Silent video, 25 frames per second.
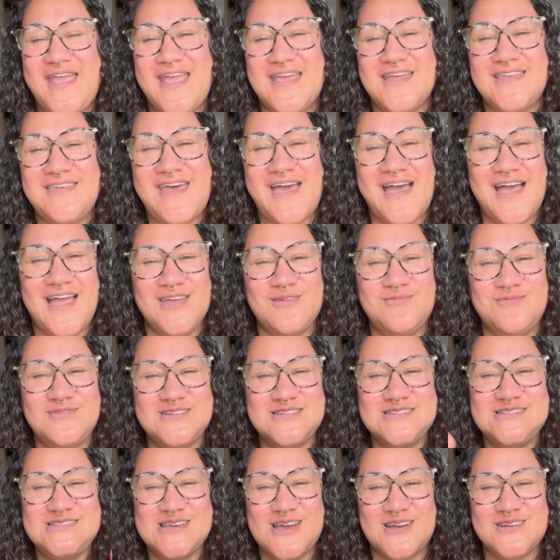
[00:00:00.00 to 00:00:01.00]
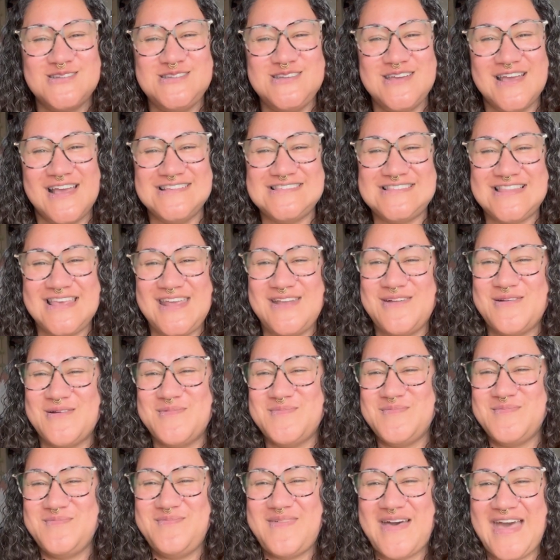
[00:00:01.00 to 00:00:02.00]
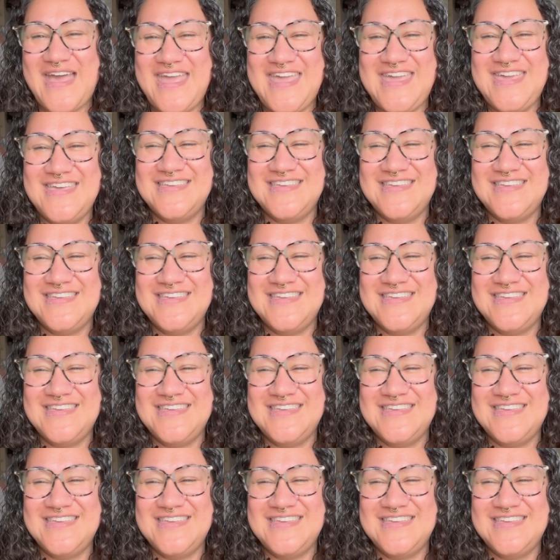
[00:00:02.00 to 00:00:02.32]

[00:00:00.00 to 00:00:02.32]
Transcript: and I will talk to you guys later. Bye.